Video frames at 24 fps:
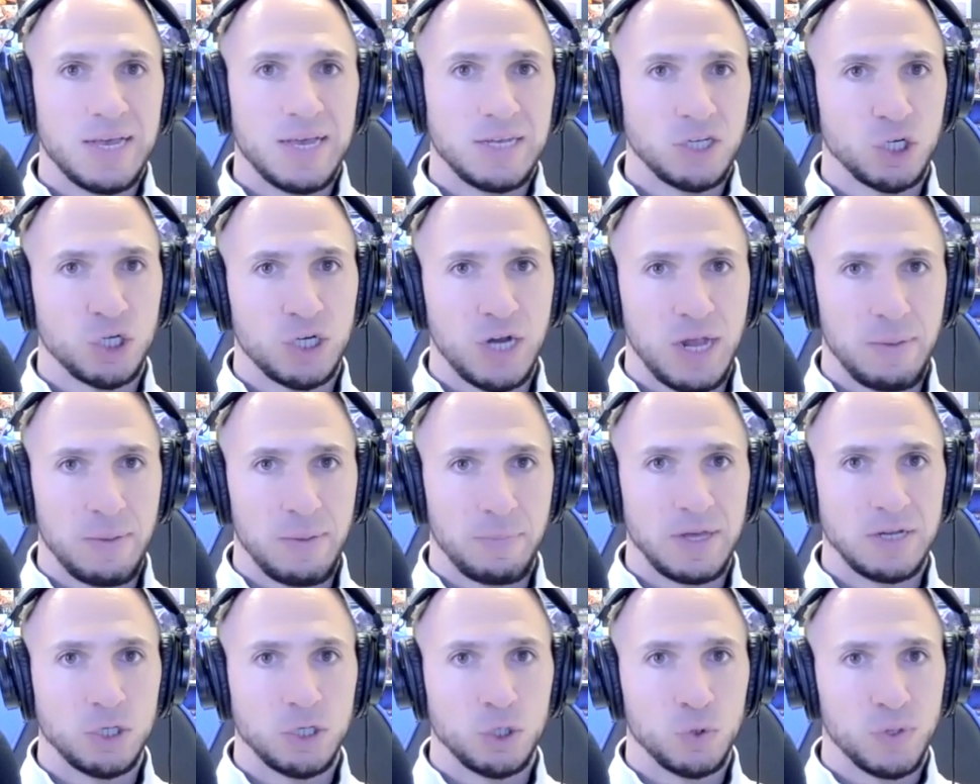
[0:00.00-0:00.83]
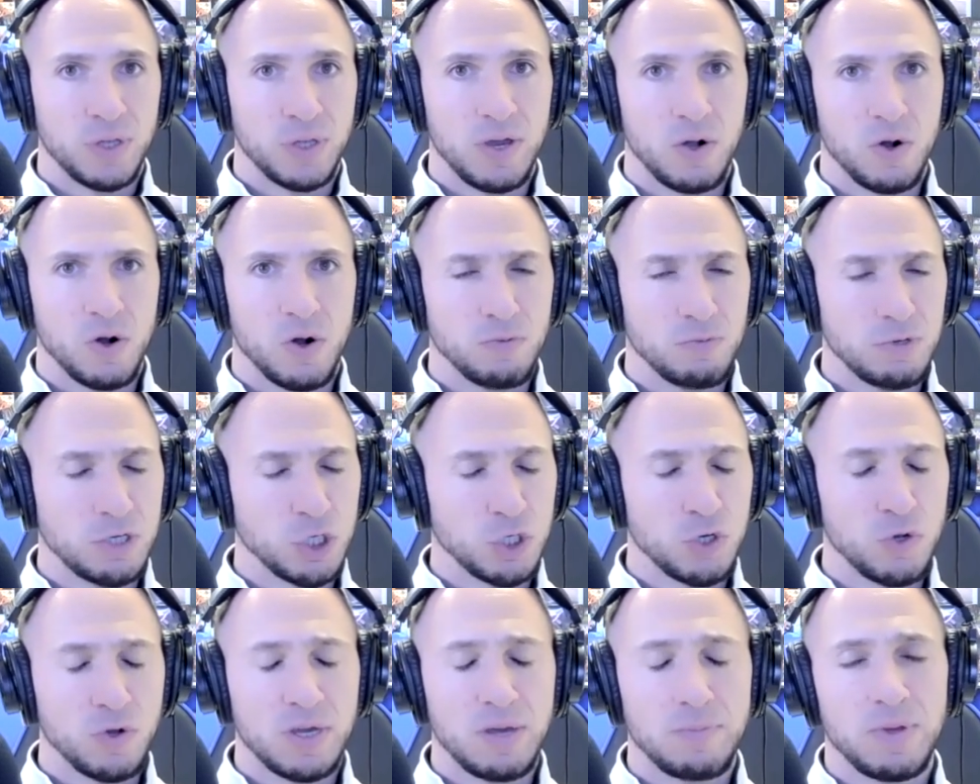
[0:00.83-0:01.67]
champion, Julia Hart?
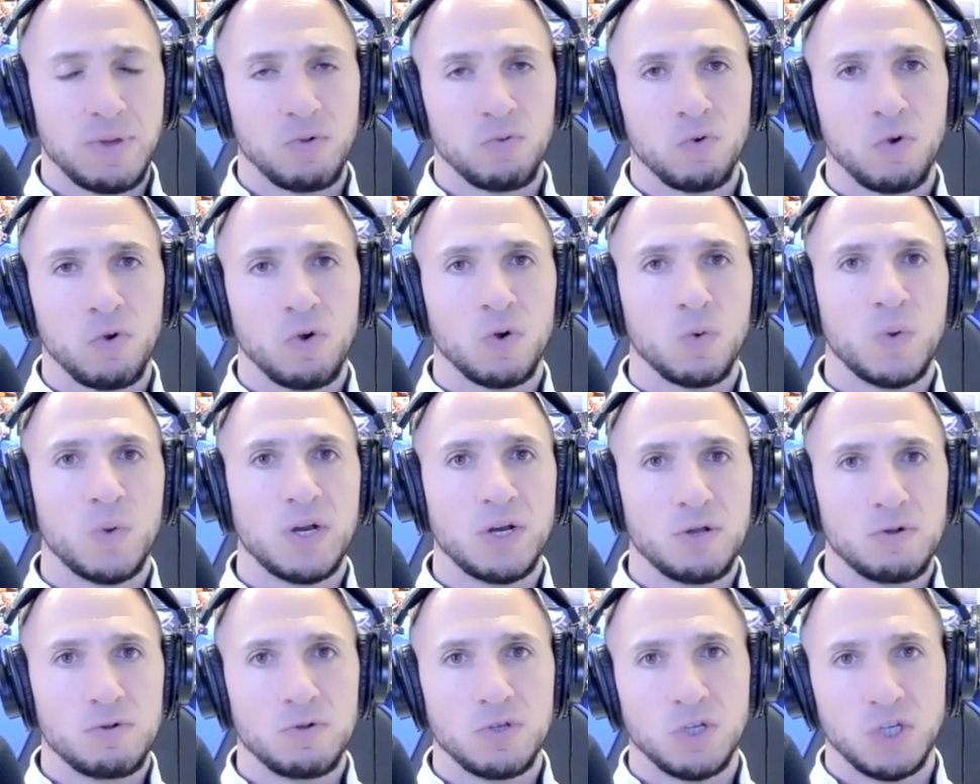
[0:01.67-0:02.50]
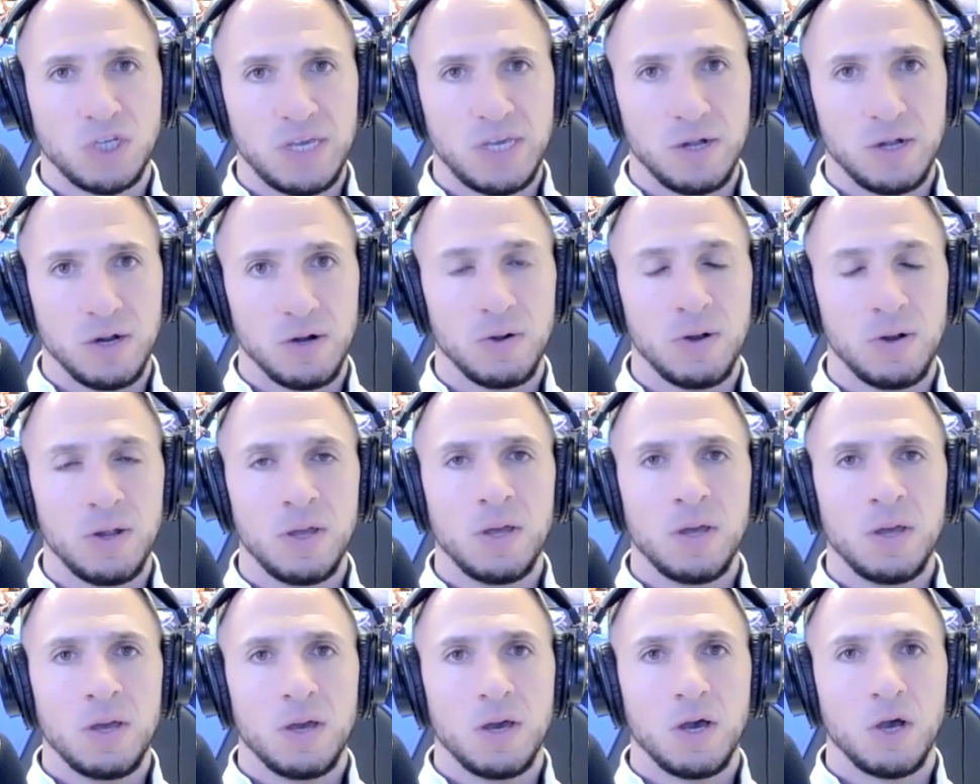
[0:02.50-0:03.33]
Which, don't get me wrong, we do see her
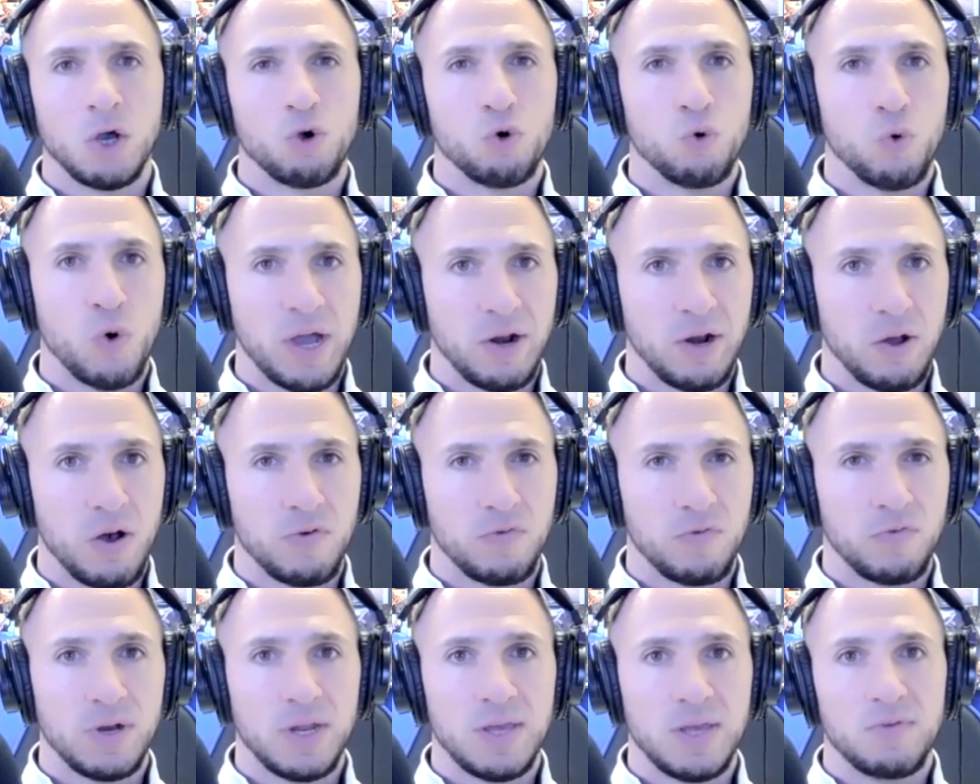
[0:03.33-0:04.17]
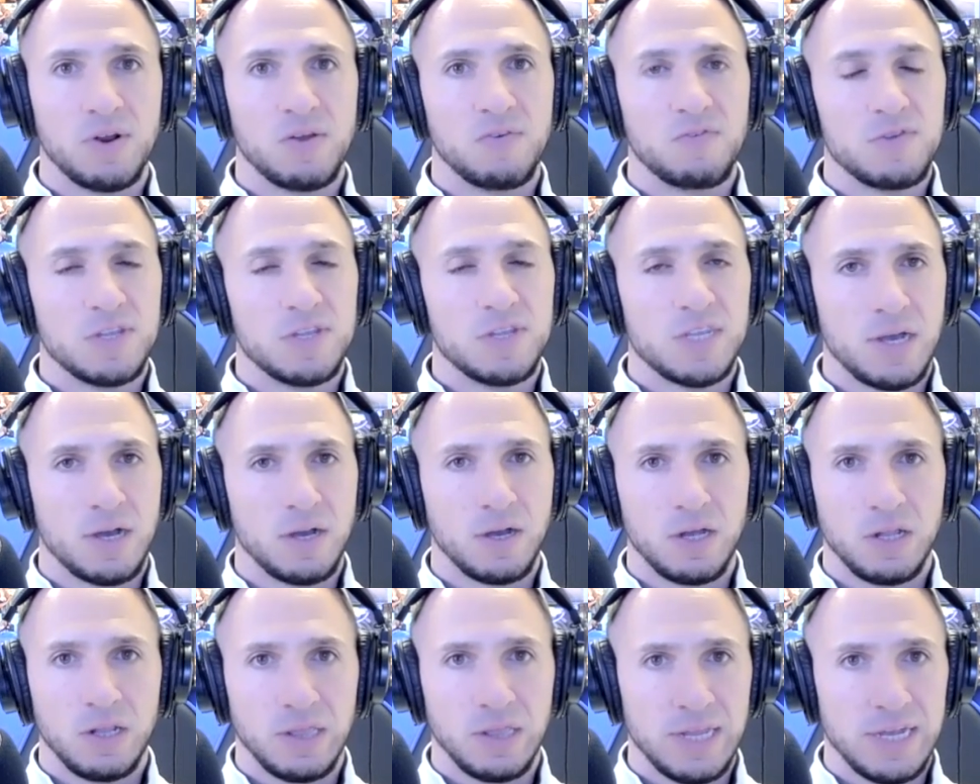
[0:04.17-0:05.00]
quite often, even if it's
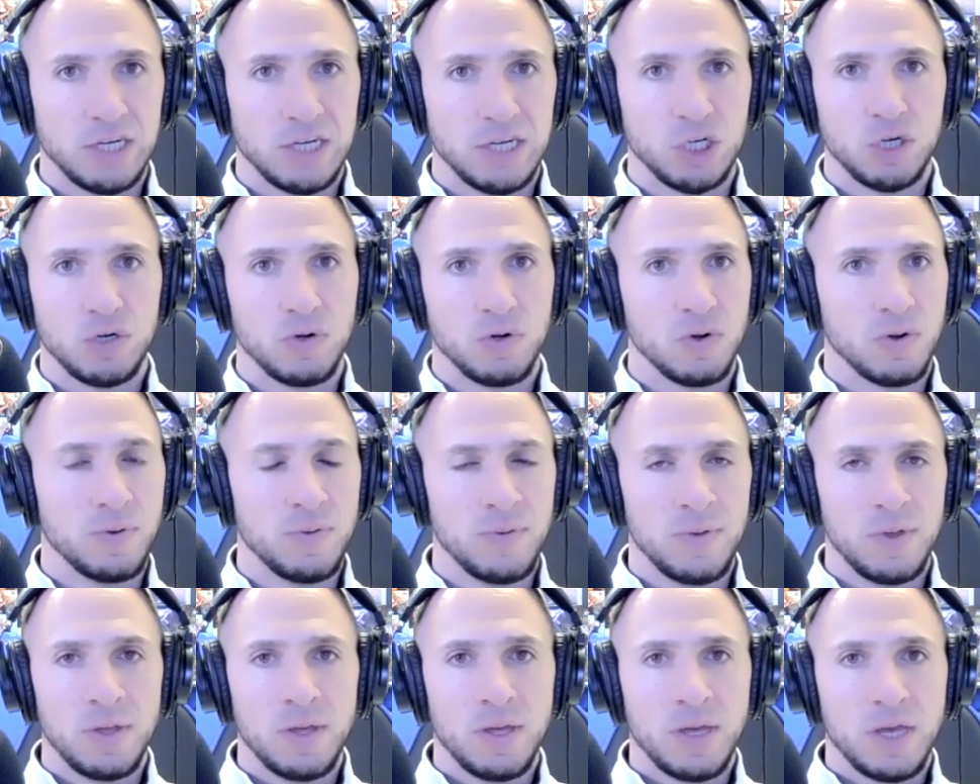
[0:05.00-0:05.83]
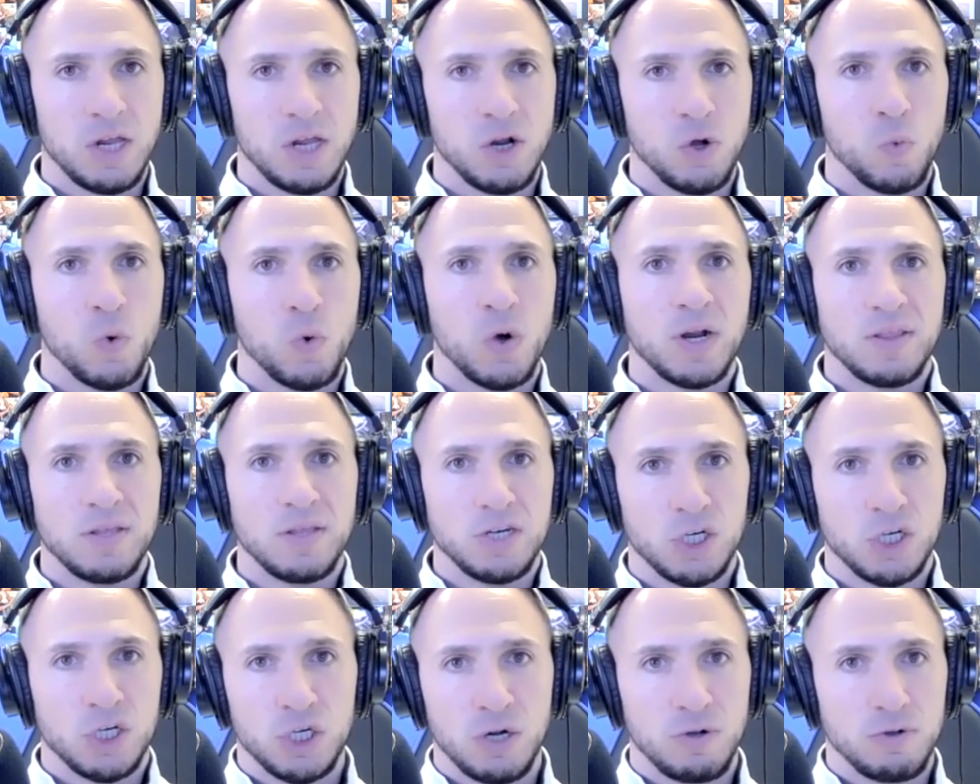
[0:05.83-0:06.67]
on Collision or one of
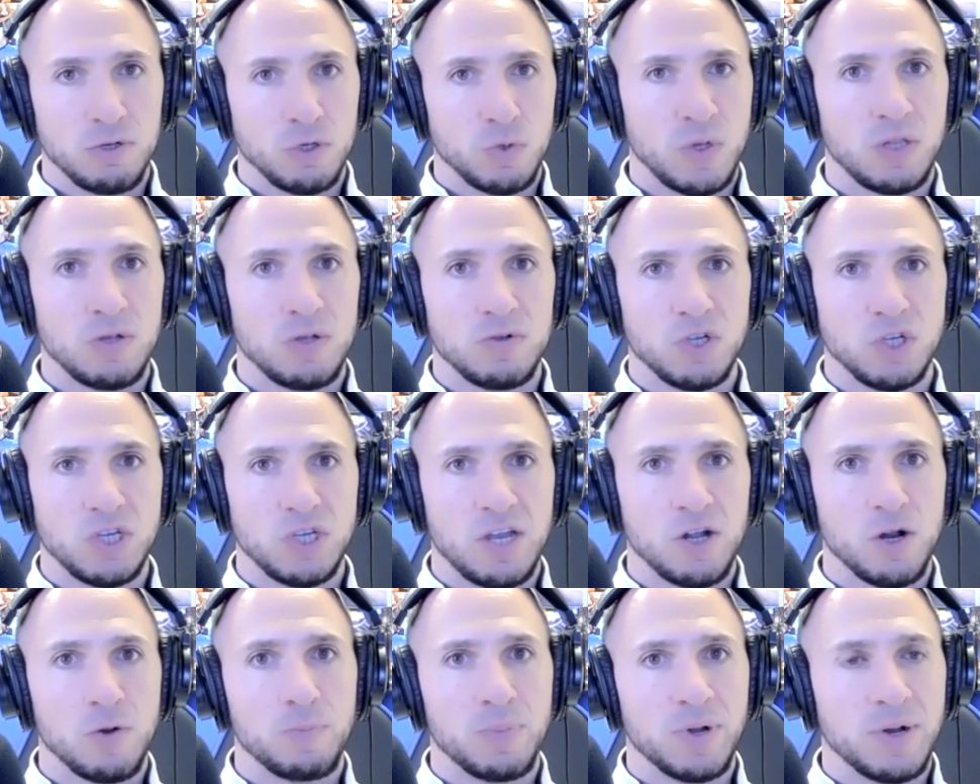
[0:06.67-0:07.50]
the shows, we do see her.